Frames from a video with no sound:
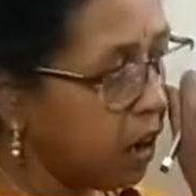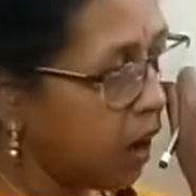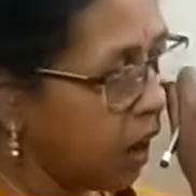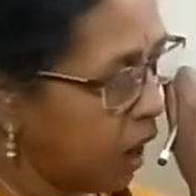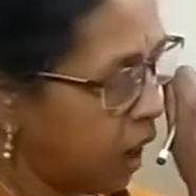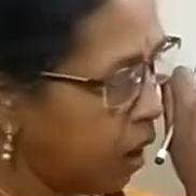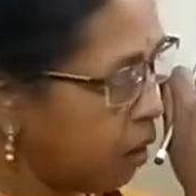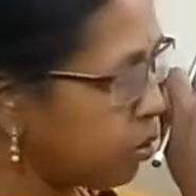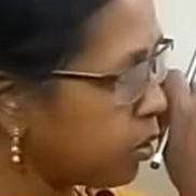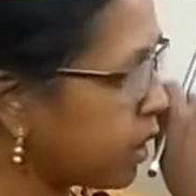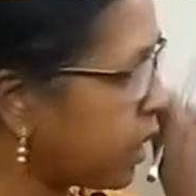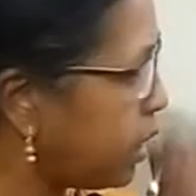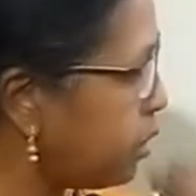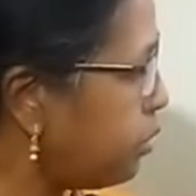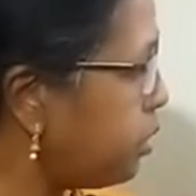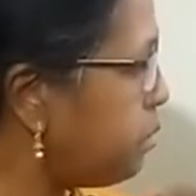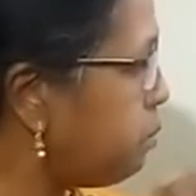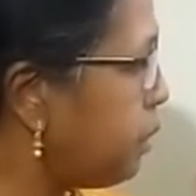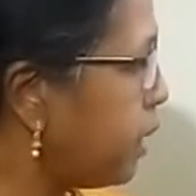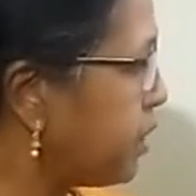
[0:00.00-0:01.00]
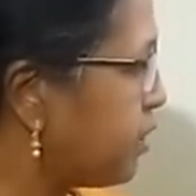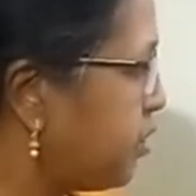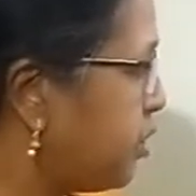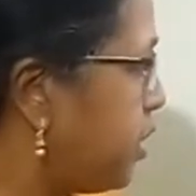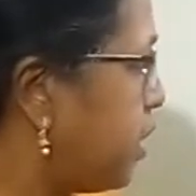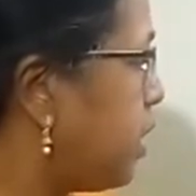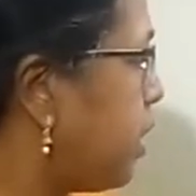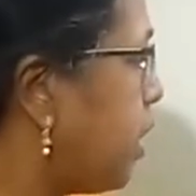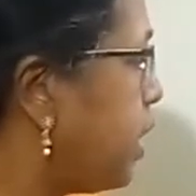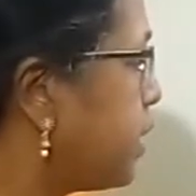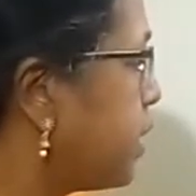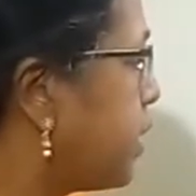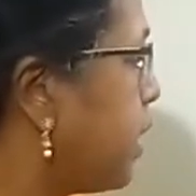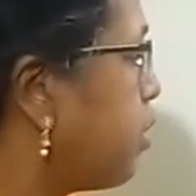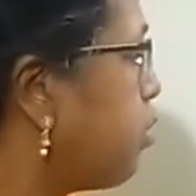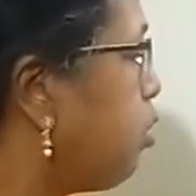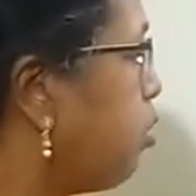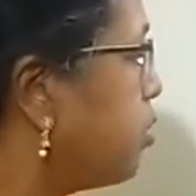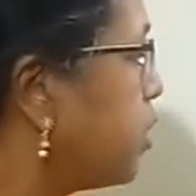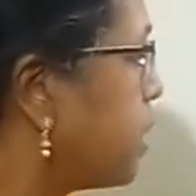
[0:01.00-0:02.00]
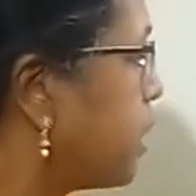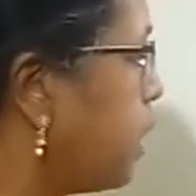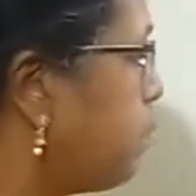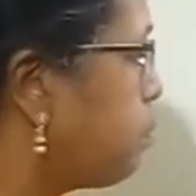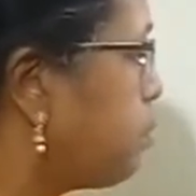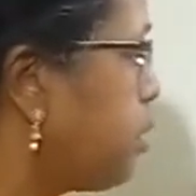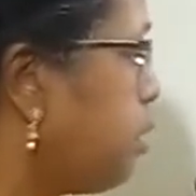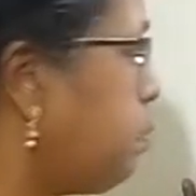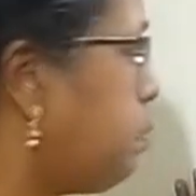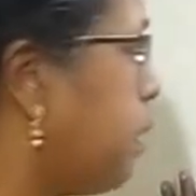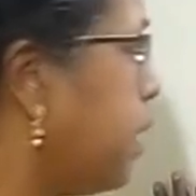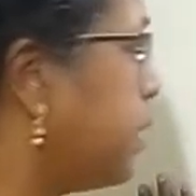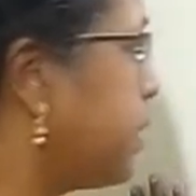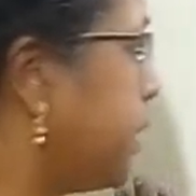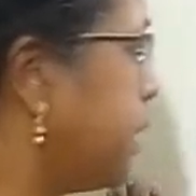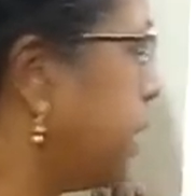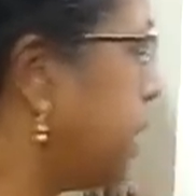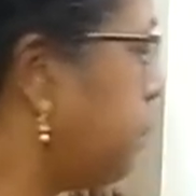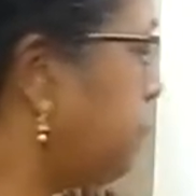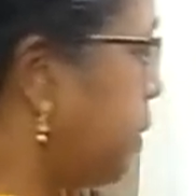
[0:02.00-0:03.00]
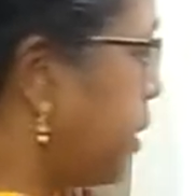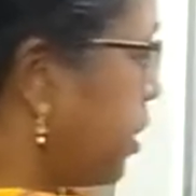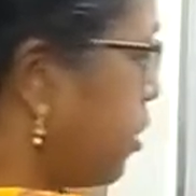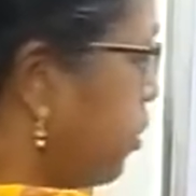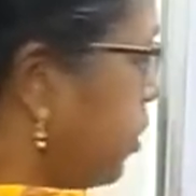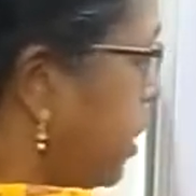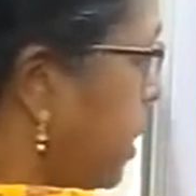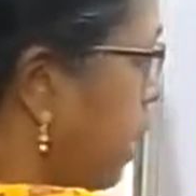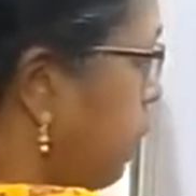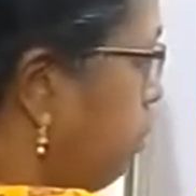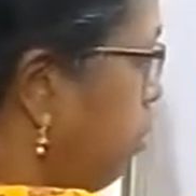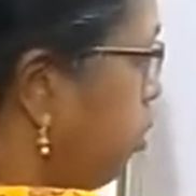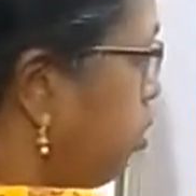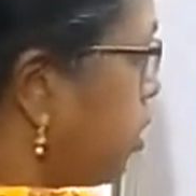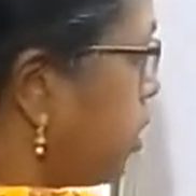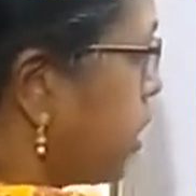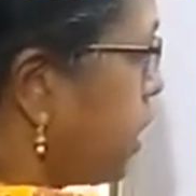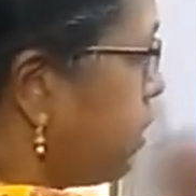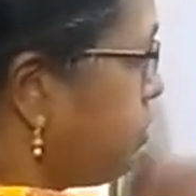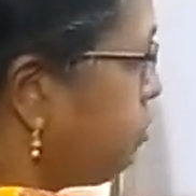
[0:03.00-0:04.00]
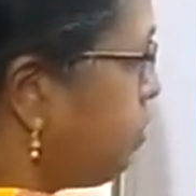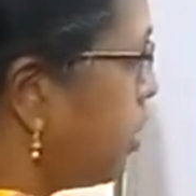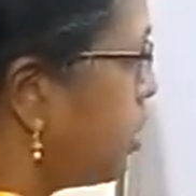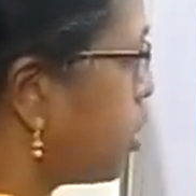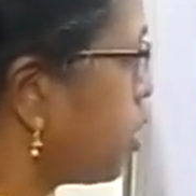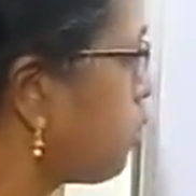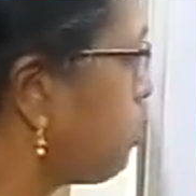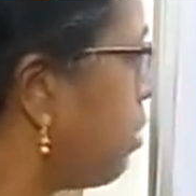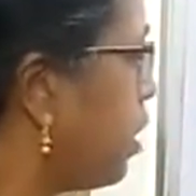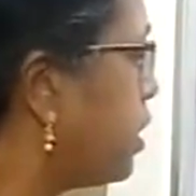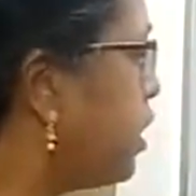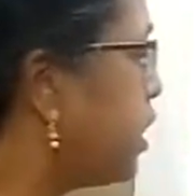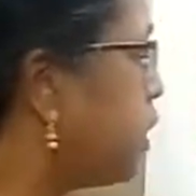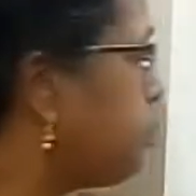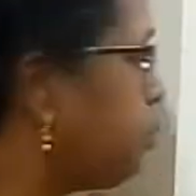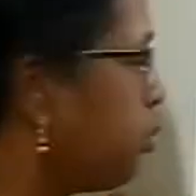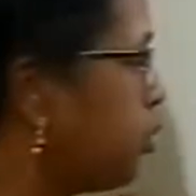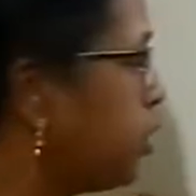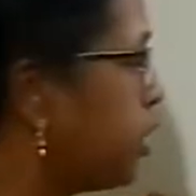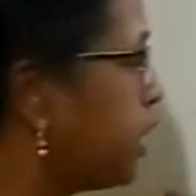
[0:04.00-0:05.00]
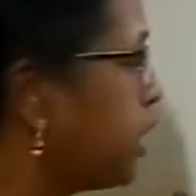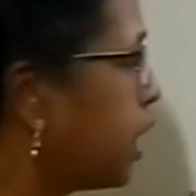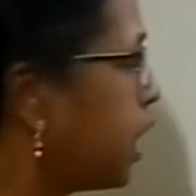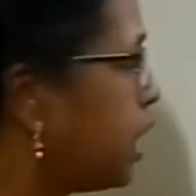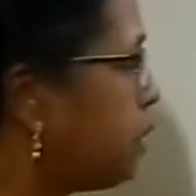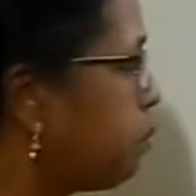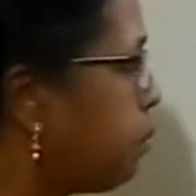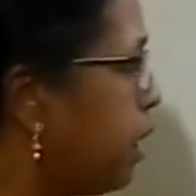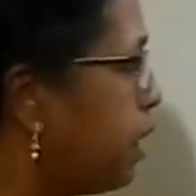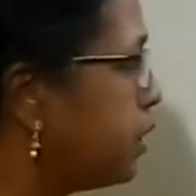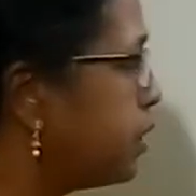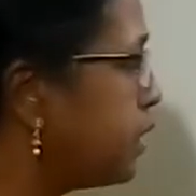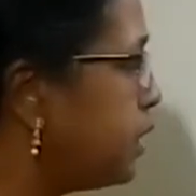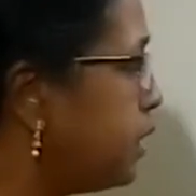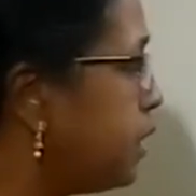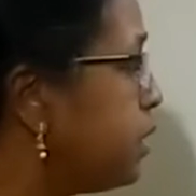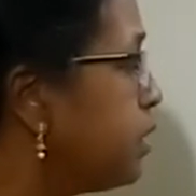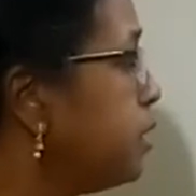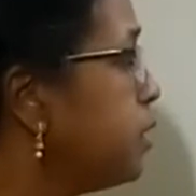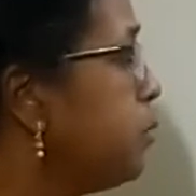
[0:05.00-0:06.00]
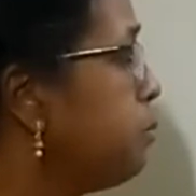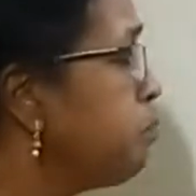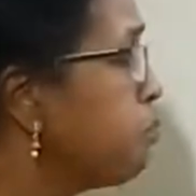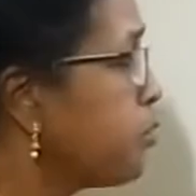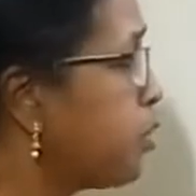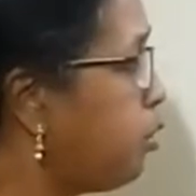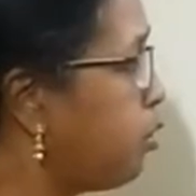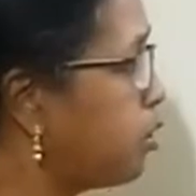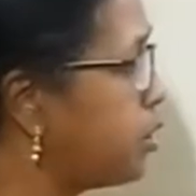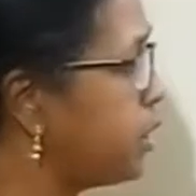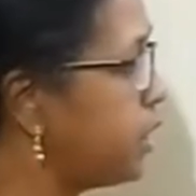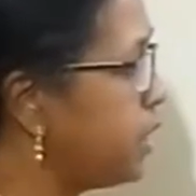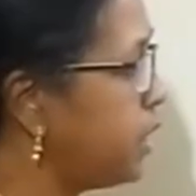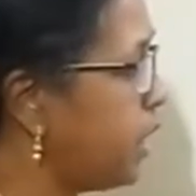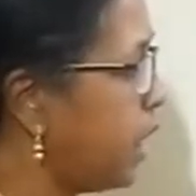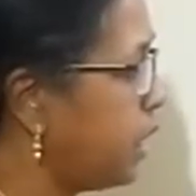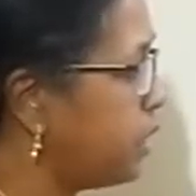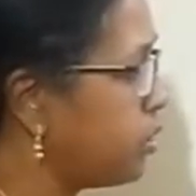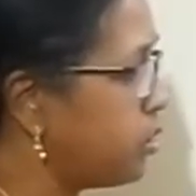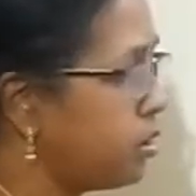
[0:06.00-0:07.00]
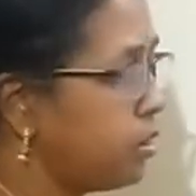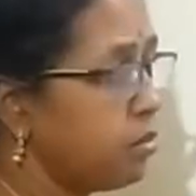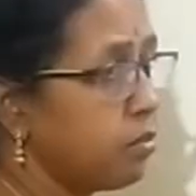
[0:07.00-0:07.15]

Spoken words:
How can we materialize the concept of participatory democracy? First one is political party. Already I